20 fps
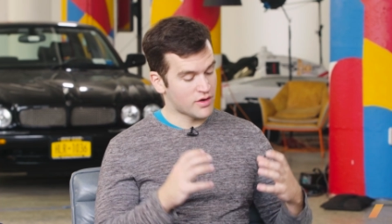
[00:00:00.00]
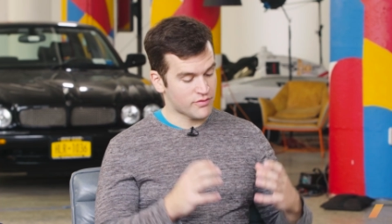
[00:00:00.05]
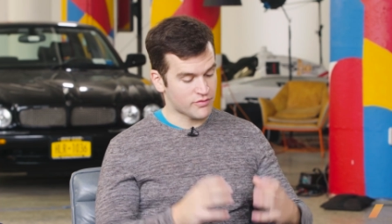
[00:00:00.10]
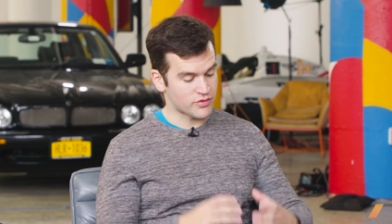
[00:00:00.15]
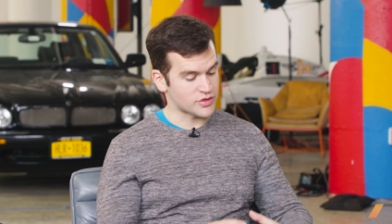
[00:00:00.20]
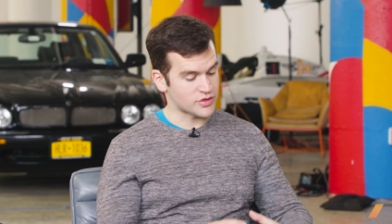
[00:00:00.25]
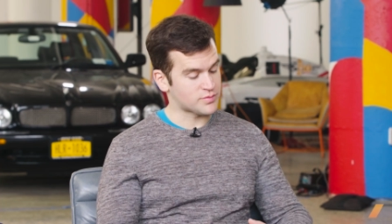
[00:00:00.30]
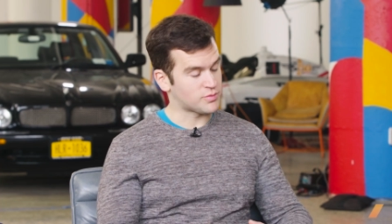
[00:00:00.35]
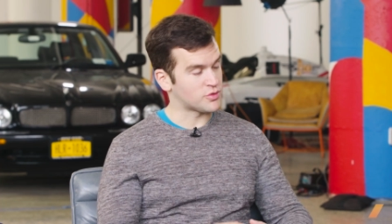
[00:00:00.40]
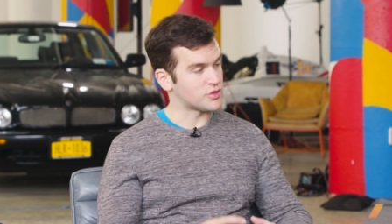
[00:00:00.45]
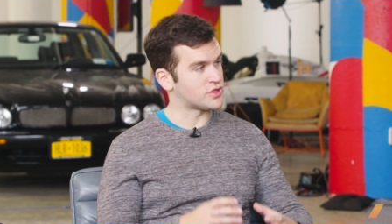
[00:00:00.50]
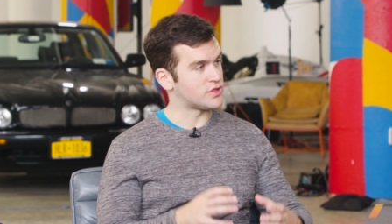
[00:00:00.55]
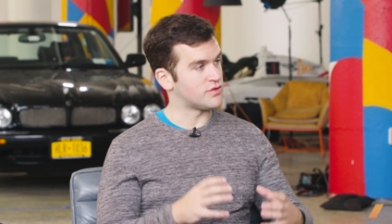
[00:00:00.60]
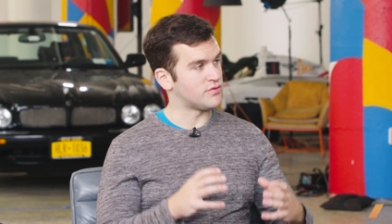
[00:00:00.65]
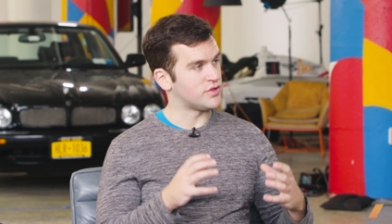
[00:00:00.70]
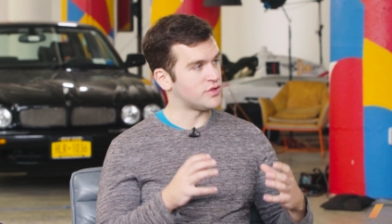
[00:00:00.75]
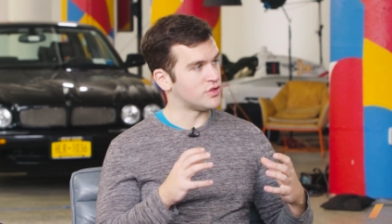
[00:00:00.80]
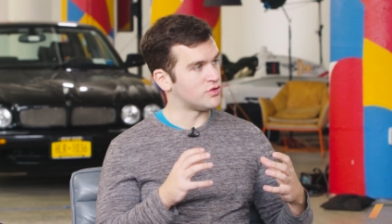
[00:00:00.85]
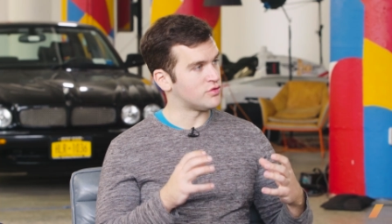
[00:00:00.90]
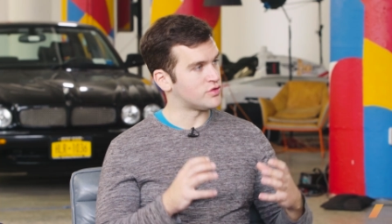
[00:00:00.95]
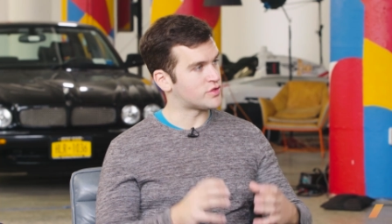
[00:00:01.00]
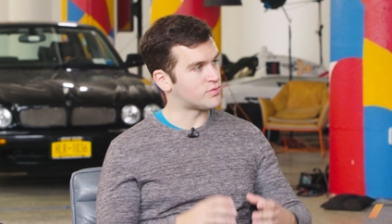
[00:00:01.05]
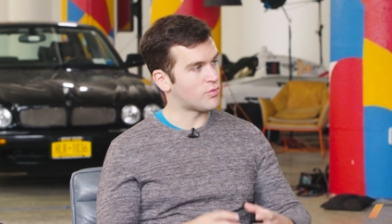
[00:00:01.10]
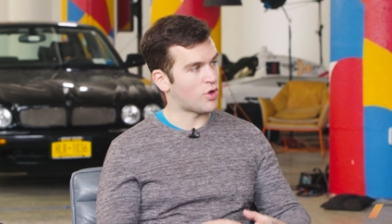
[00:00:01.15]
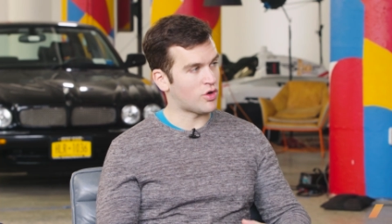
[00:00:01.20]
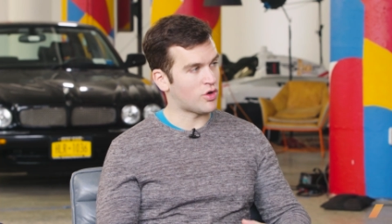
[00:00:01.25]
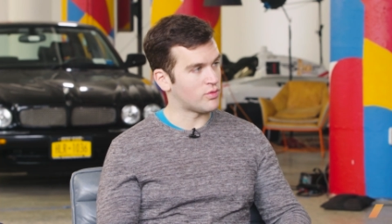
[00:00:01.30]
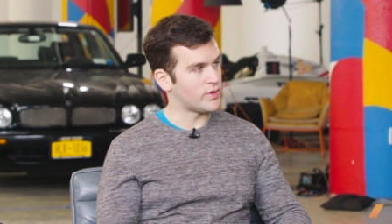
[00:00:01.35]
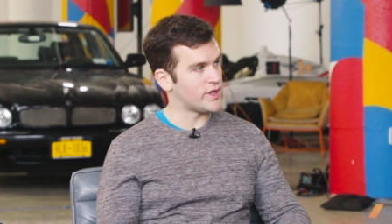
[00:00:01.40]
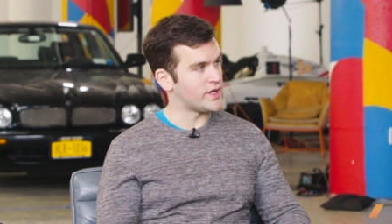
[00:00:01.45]
first person view,
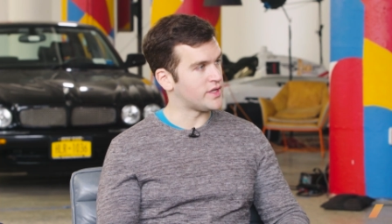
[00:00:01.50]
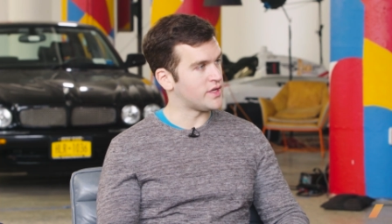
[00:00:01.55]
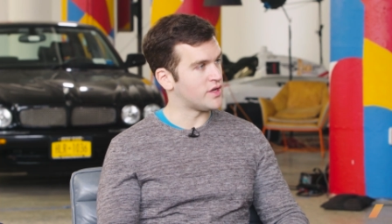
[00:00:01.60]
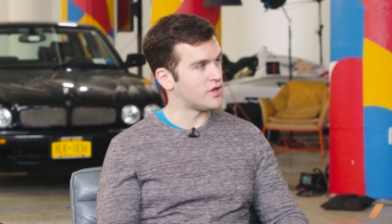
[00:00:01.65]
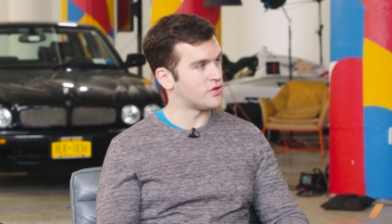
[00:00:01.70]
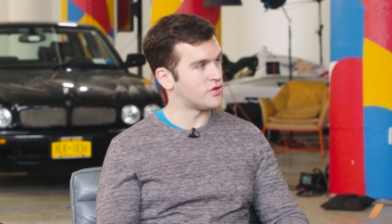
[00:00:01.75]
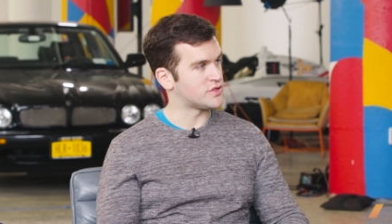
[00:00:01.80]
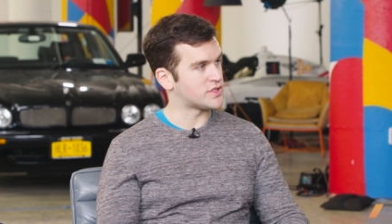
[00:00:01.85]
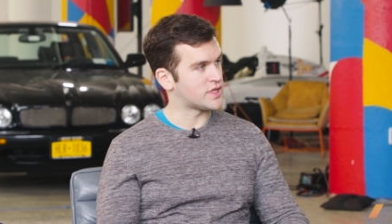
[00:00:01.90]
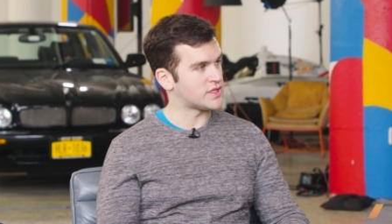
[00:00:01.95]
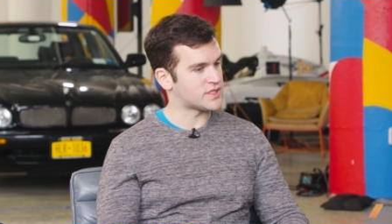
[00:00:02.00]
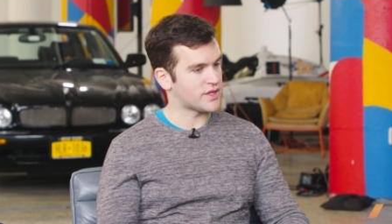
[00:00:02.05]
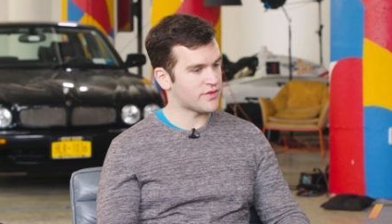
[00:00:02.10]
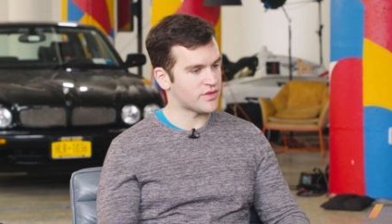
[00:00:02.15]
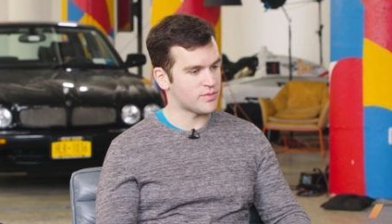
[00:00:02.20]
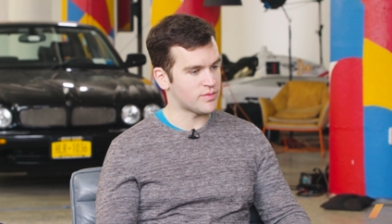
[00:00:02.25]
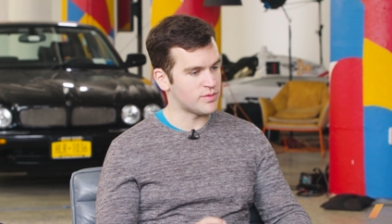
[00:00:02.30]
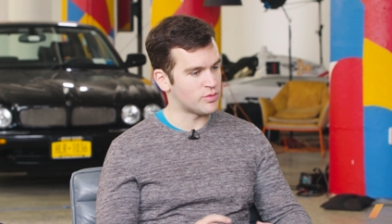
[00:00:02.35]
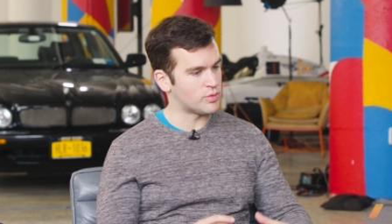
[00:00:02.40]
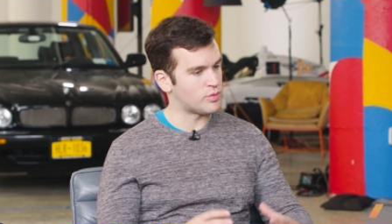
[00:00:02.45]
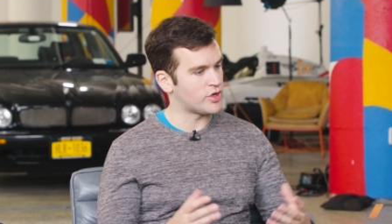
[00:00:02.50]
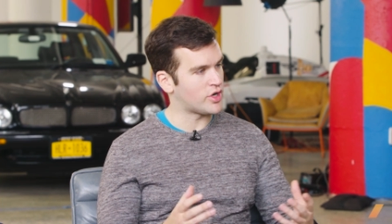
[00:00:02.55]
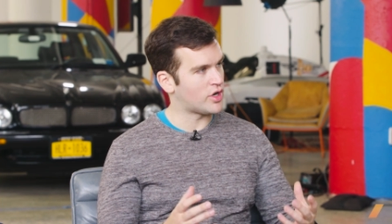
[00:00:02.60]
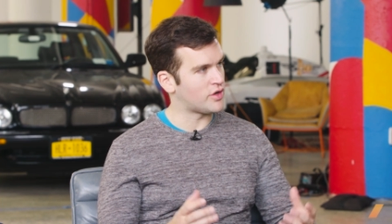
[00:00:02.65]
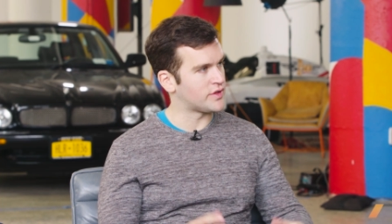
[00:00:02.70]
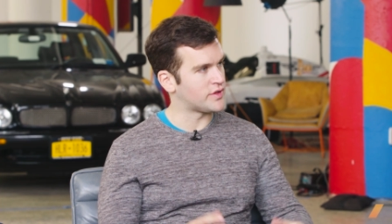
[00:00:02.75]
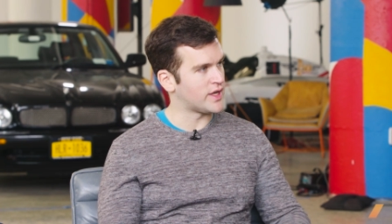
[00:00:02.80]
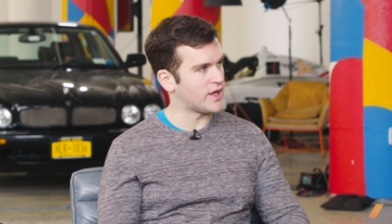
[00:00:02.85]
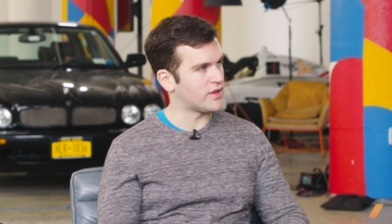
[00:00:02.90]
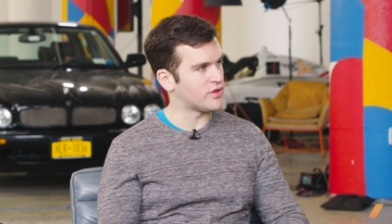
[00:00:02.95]
small radios, and suddenly people put it
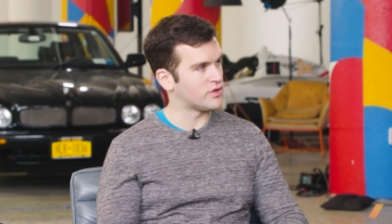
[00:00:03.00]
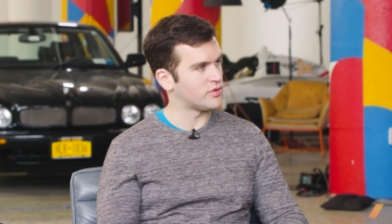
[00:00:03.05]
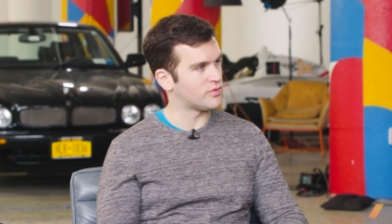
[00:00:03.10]
all together